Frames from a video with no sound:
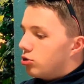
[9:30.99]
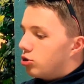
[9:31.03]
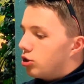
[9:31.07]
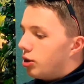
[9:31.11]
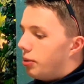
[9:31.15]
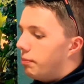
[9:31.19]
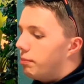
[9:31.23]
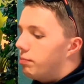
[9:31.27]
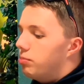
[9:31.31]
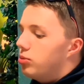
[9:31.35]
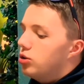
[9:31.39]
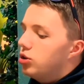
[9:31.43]

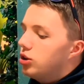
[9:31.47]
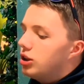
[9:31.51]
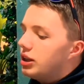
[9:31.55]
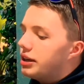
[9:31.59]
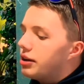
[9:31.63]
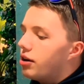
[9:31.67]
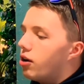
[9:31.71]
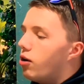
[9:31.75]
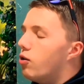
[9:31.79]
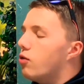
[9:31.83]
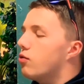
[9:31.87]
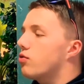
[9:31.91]

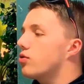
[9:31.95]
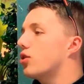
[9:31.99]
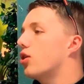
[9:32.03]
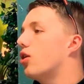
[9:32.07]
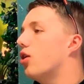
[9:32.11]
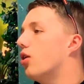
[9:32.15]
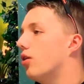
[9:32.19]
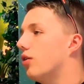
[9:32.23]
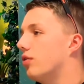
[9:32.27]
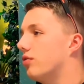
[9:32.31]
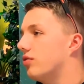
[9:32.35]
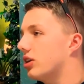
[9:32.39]
complete
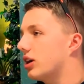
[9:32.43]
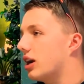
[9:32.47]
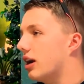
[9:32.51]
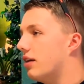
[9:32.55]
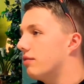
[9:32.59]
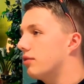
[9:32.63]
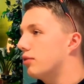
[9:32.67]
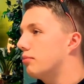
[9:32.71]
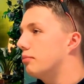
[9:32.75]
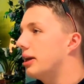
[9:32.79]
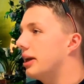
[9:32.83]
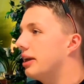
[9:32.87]
overhaul of the
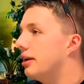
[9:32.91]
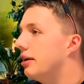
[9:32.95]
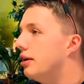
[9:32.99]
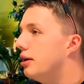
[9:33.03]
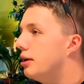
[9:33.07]
government,